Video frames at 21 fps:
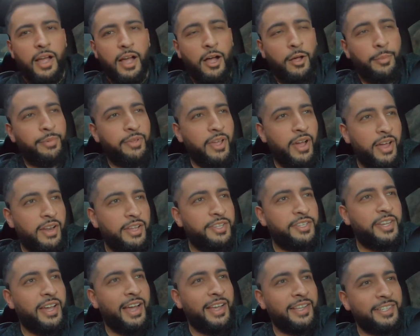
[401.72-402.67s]
I'll be
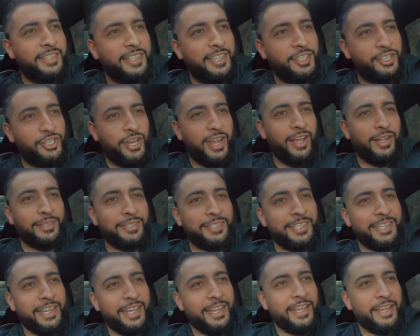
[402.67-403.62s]
honest guys, the
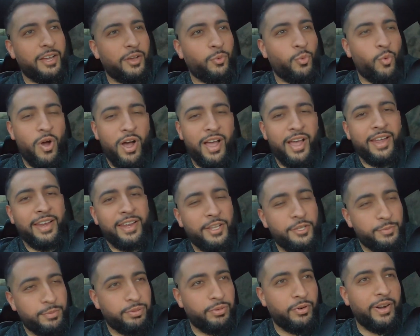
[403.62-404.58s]
JLT whine
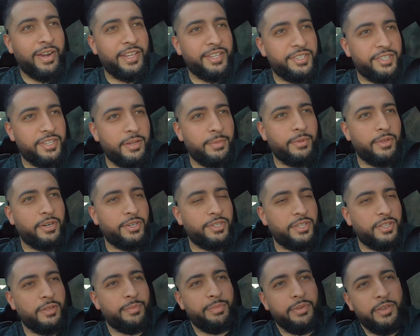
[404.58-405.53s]
is pretty similar
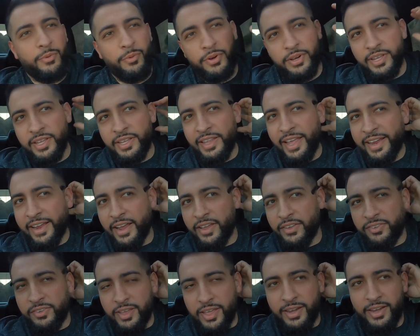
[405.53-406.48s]
to the B Woody. Like I
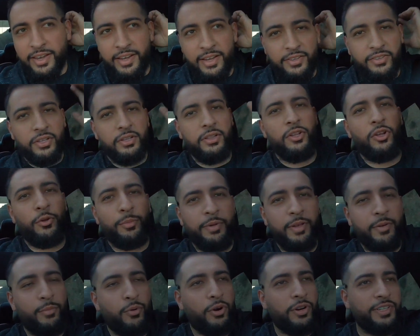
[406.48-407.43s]
said, it is a little
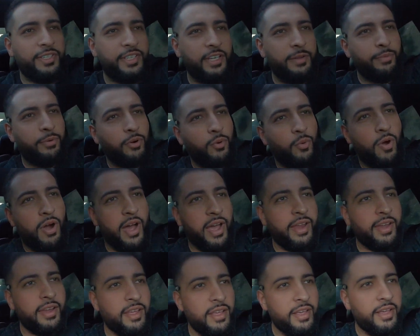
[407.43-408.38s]
bit more deeper
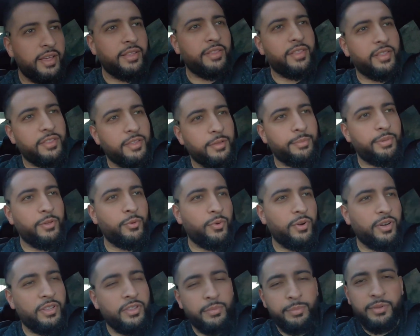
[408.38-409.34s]
whine than the B
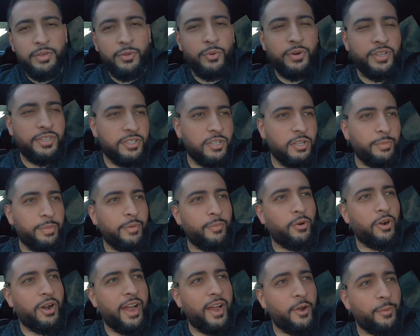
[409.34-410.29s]
Woody. The B Woody's a little bit
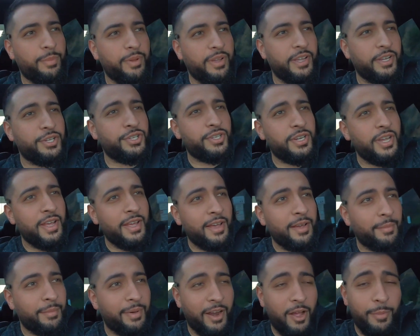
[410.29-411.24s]
more higher pitched.
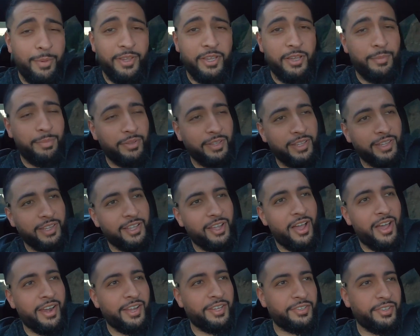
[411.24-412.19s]
But I'll be completely
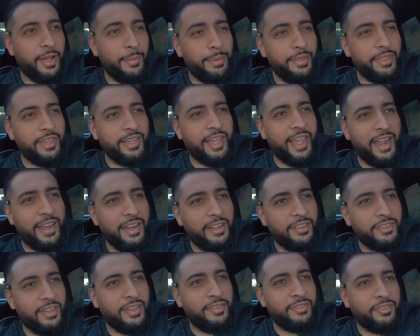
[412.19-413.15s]
honest, up in the
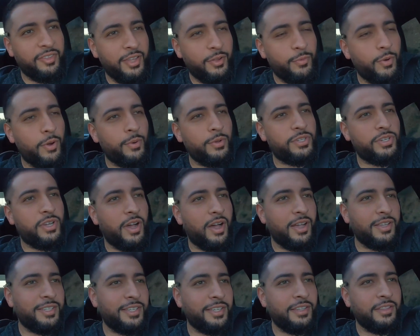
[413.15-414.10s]
canyons, I think what was
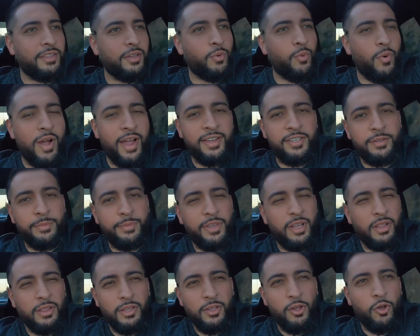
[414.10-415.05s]
causing the whine to be
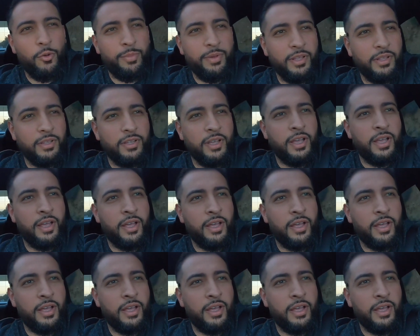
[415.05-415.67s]
a little bit